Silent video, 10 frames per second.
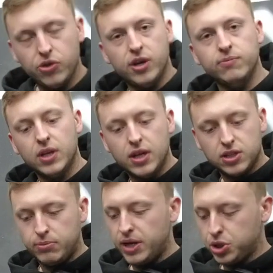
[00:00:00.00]
on them
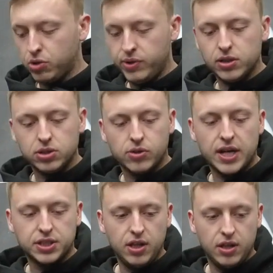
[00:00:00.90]
to make sure we don't
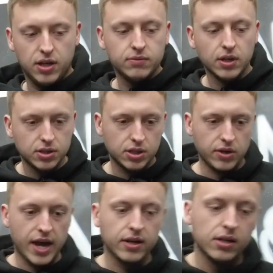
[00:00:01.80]
scratch anything. So
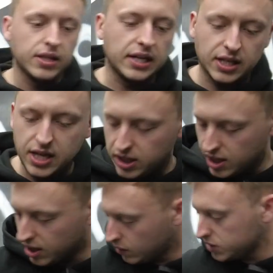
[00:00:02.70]
yeah, that's the key
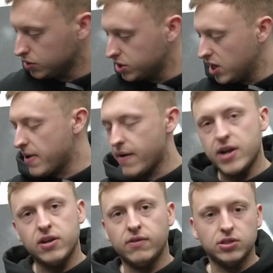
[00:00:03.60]
thing, otherwise you'll turn it back around
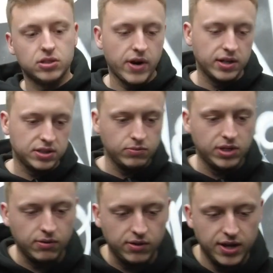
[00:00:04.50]
and you have loads of scratches, and we
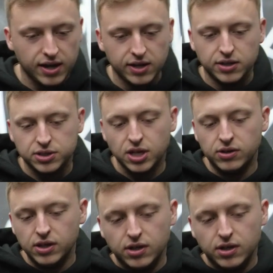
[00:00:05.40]
don't want that. So